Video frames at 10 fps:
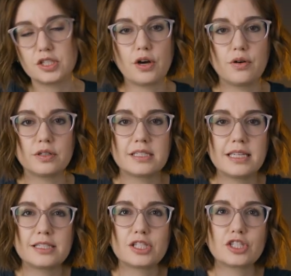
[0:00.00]
So
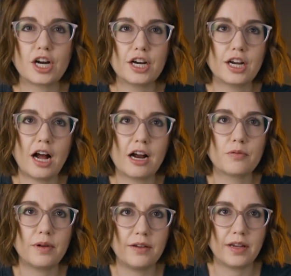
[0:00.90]
to start
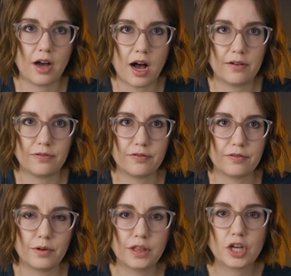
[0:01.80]
our weaving off
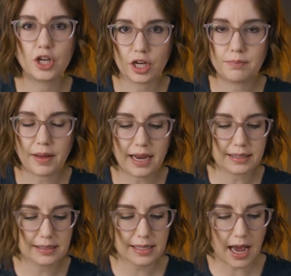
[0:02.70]
with a good
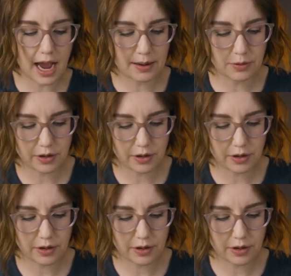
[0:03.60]
base, I'm